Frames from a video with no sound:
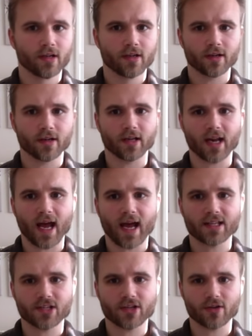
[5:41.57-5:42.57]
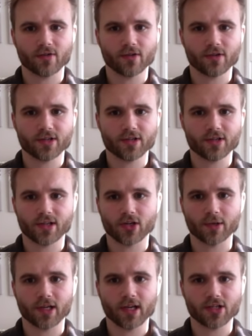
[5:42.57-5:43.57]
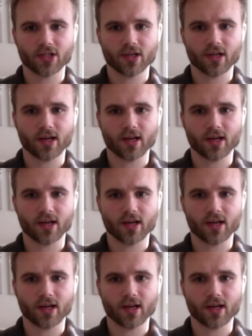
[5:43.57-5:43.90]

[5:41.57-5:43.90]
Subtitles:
You're going to hit Add Server, select your application.